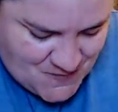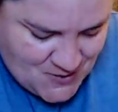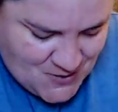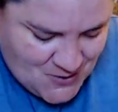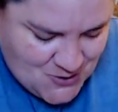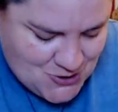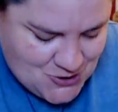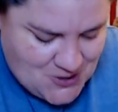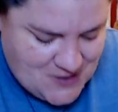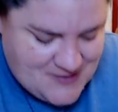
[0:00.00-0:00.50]

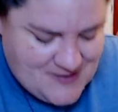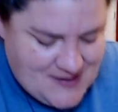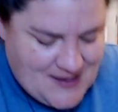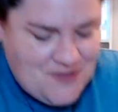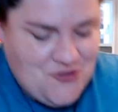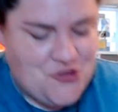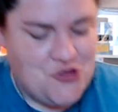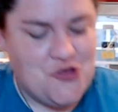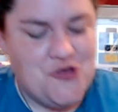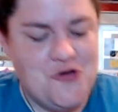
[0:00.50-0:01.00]
She
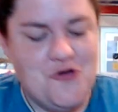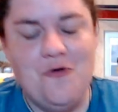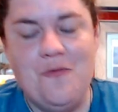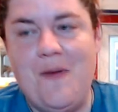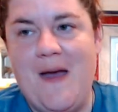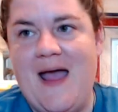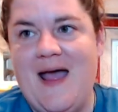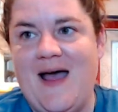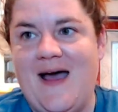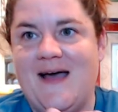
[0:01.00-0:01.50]
sent two
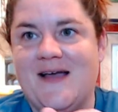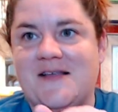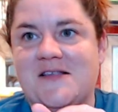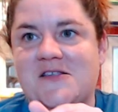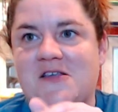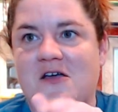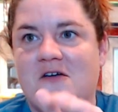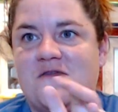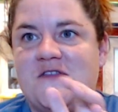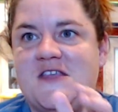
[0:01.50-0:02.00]

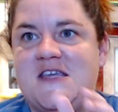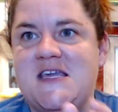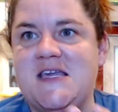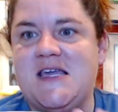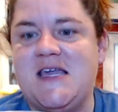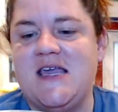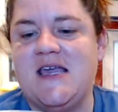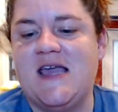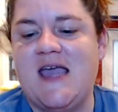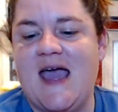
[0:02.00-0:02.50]
packs of
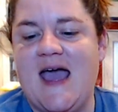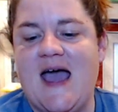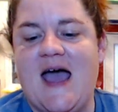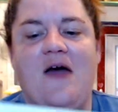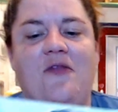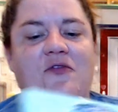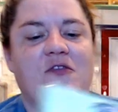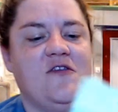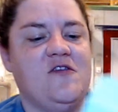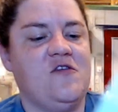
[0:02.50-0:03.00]
Tiki
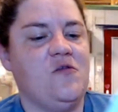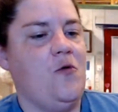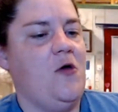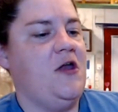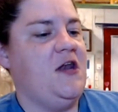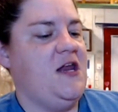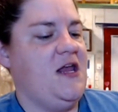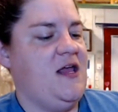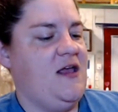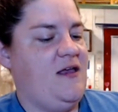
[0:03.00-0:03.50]
Cat. This
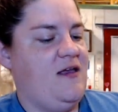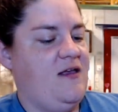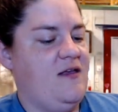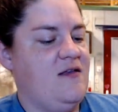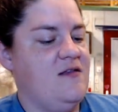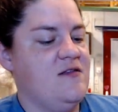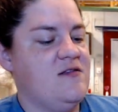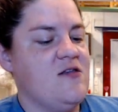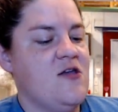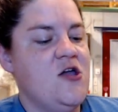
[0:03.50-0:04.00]
one
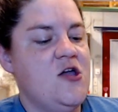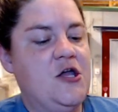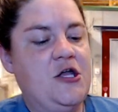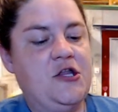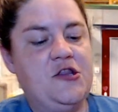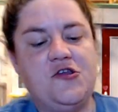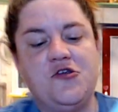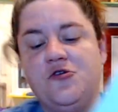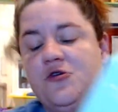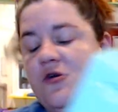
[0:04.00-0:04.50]
is tuna